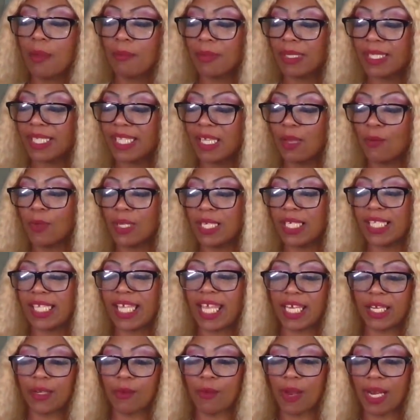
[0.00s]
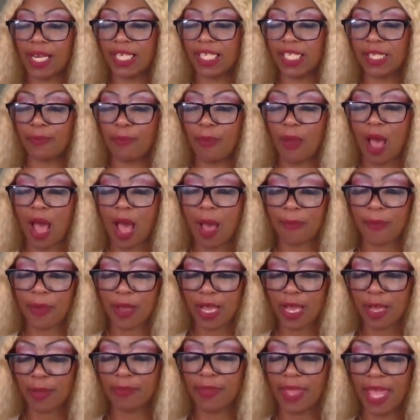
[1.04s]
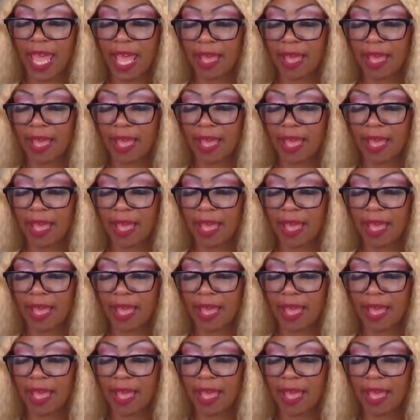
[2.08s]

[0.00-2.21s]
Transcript: But someone is getting ready to pop up. They